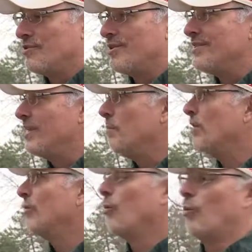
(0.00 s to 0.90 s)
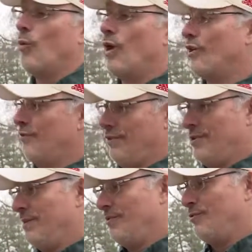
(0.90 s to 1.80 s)
trees that makes it wonderful
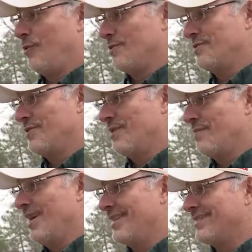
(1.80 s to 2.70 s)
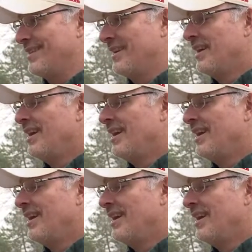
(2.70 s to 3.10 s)
to be a forester in Nebraska.